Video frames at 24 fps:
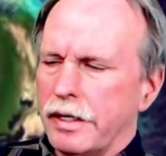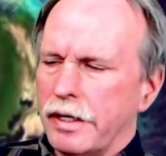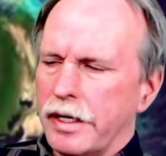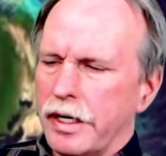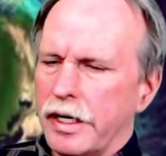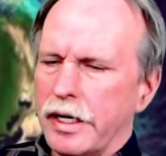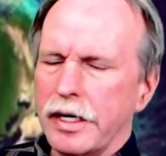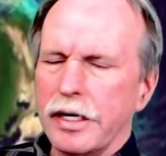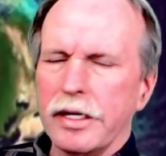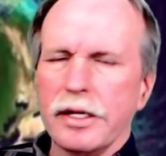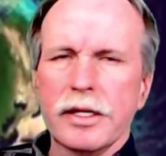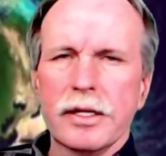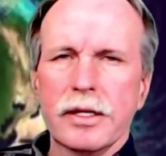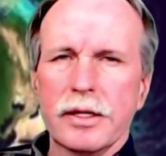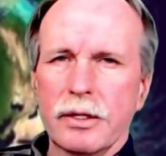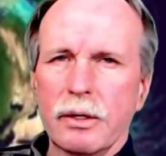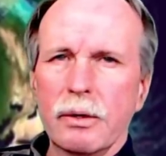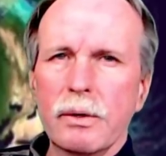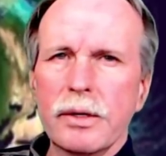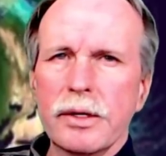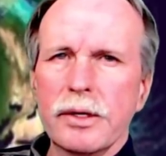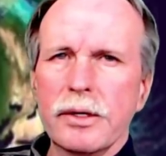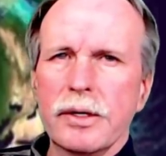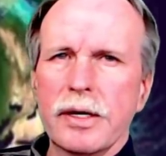and in the
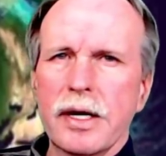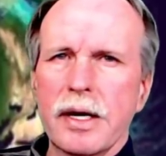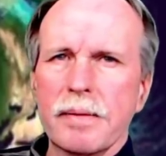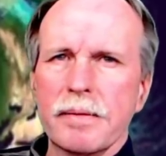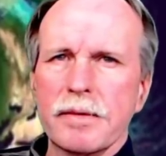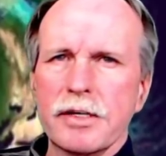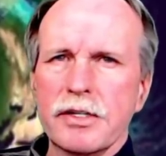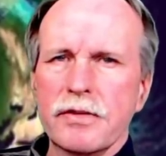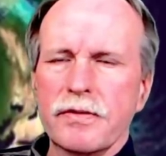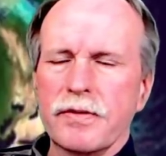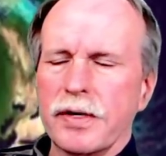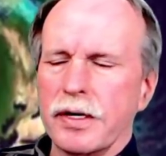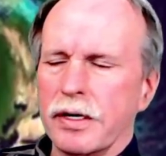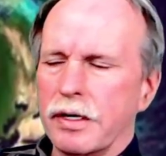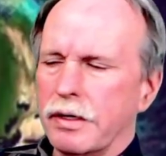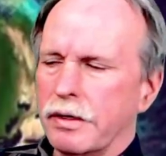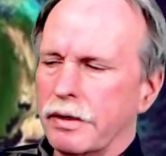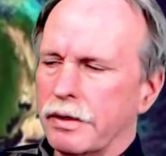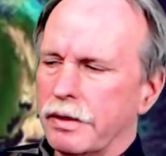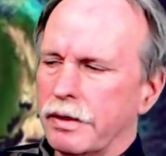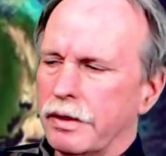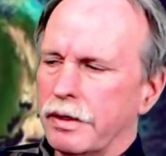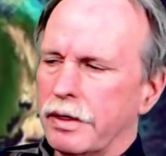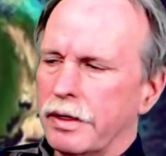northern hemisphere,
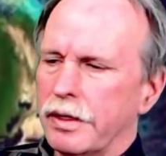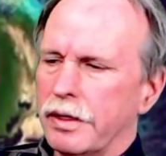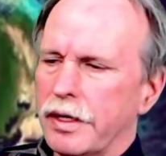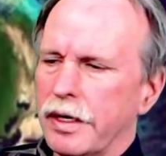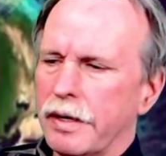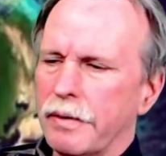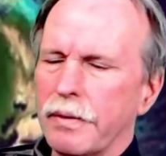they